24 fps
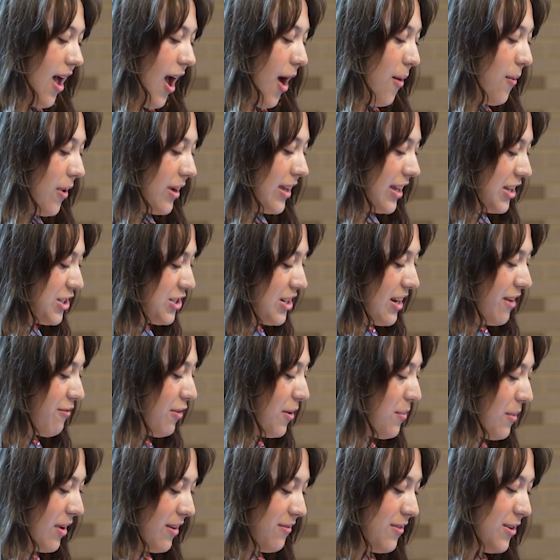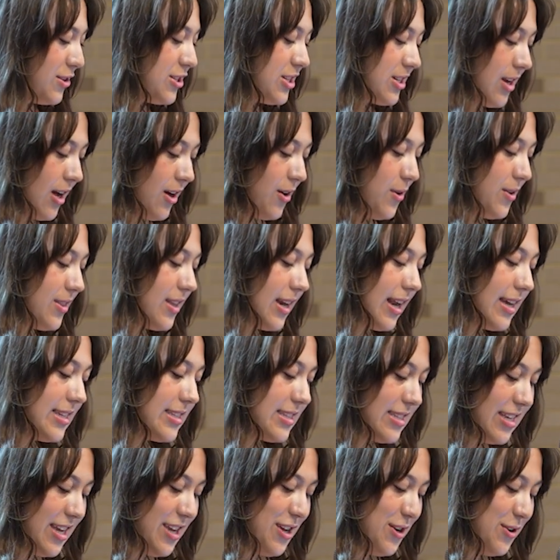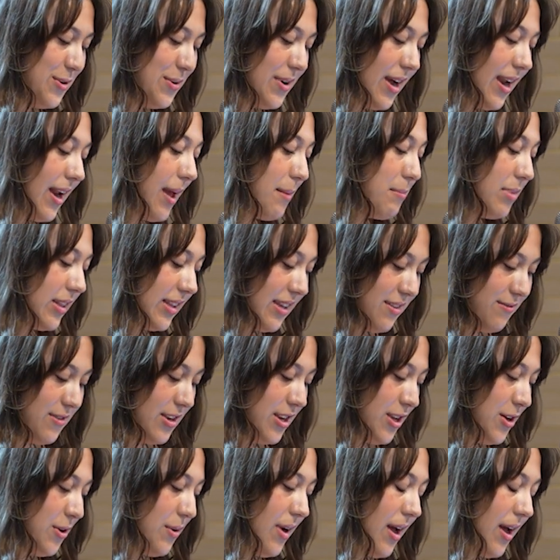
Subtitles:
I want each and every one of you to know that I see you and I believe in you,